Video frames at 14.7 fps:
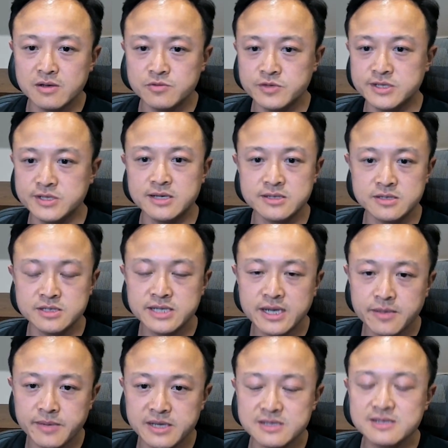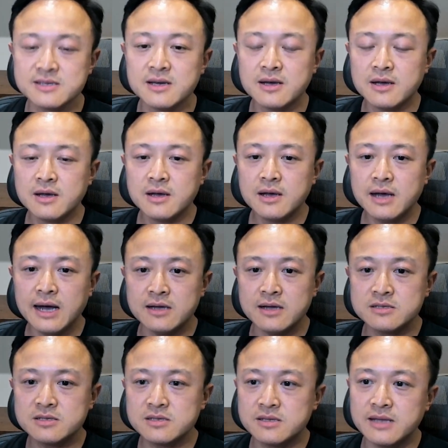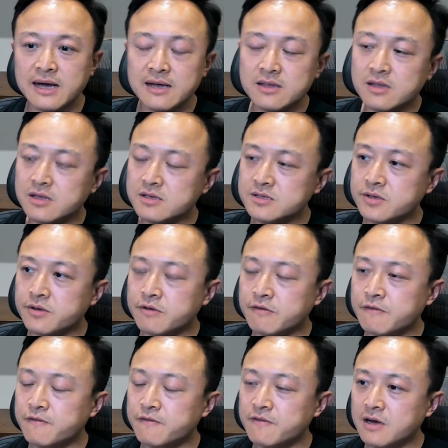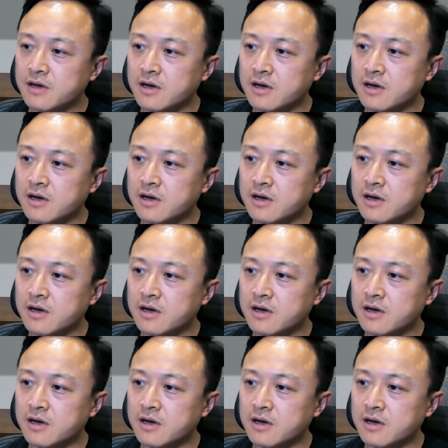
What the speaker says: resides on a database. And that sort of